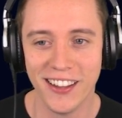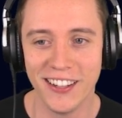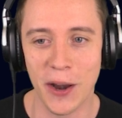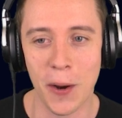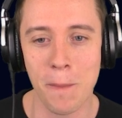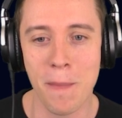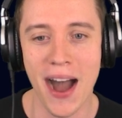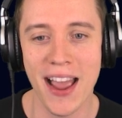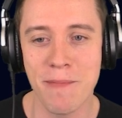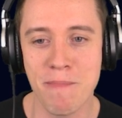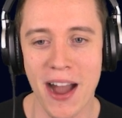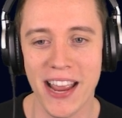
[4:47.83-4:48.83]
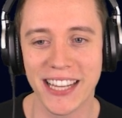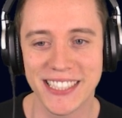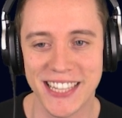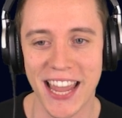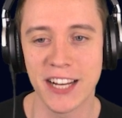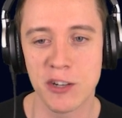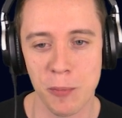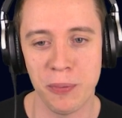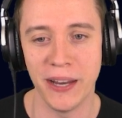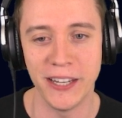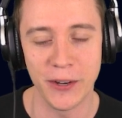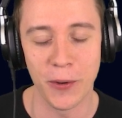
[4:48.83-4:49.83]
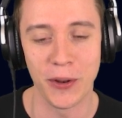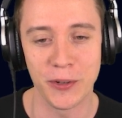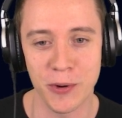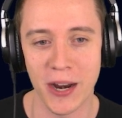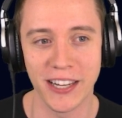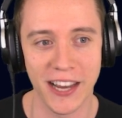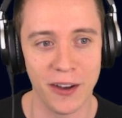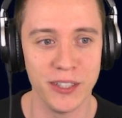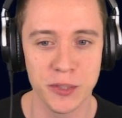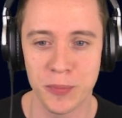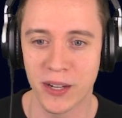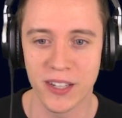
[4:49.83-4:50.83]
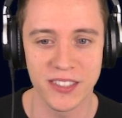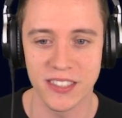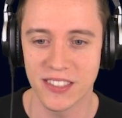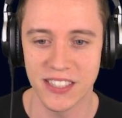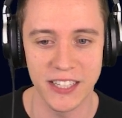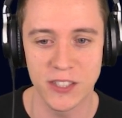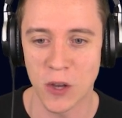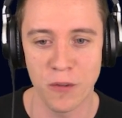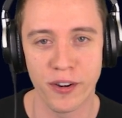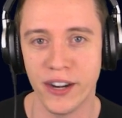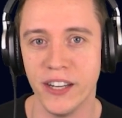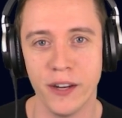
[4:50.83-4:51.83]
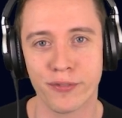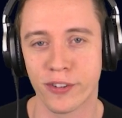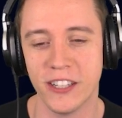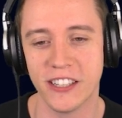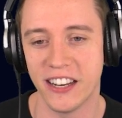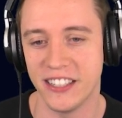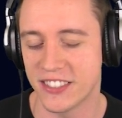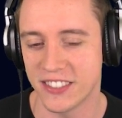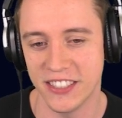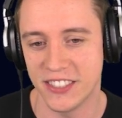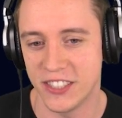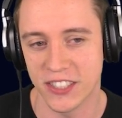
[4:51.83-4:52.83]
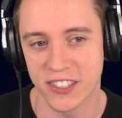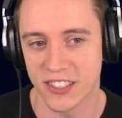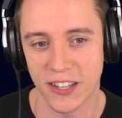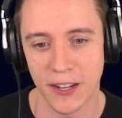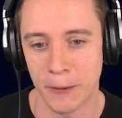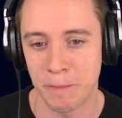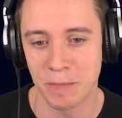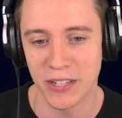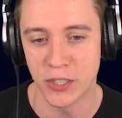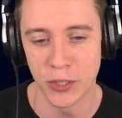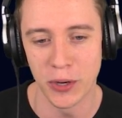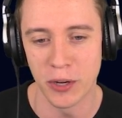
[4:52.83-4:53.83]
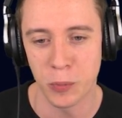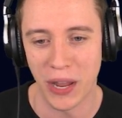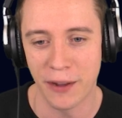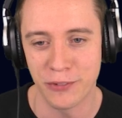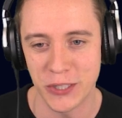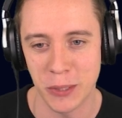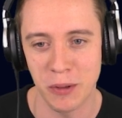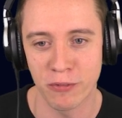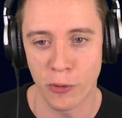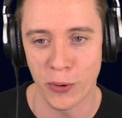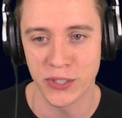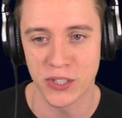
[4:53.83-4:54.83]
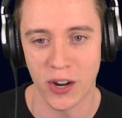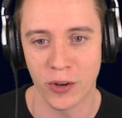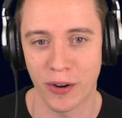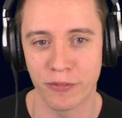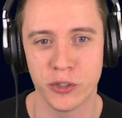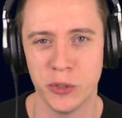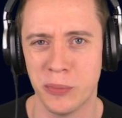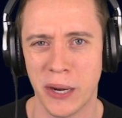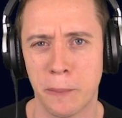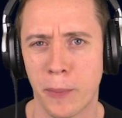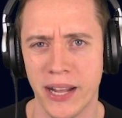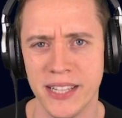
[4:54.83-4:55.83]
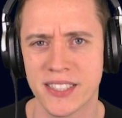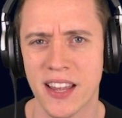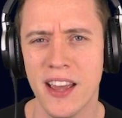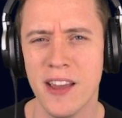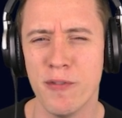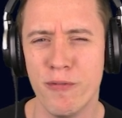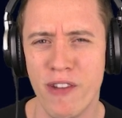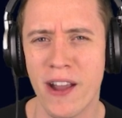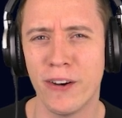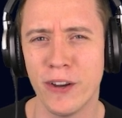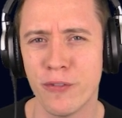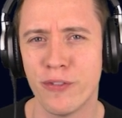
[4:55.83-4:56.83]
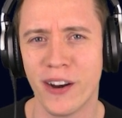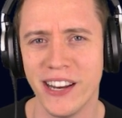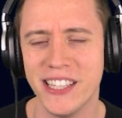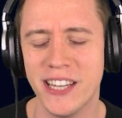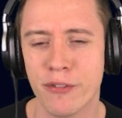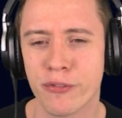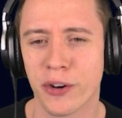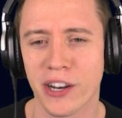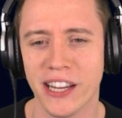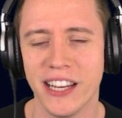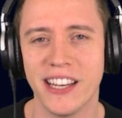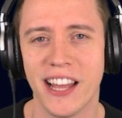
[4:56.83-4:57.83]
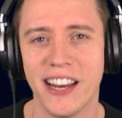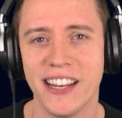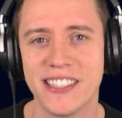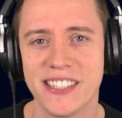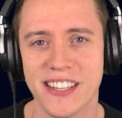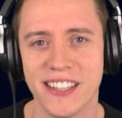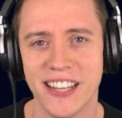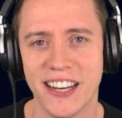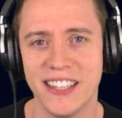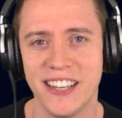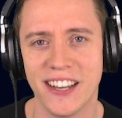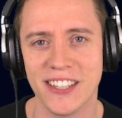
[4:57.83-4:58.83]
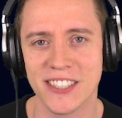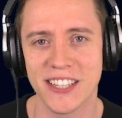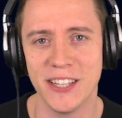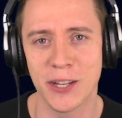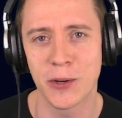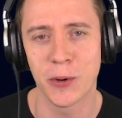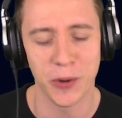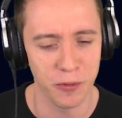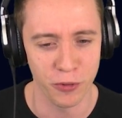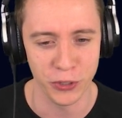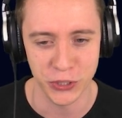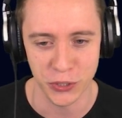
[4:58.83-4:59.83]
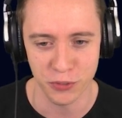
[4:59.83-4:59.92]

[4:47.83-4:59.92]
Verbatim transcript: you know, my my exact opinion on it right now, just because it's it's so very different, and it's it's just um, it's a unit we have seen before in StarCraft two, but it plays very very differently than it uh, than it does in the current version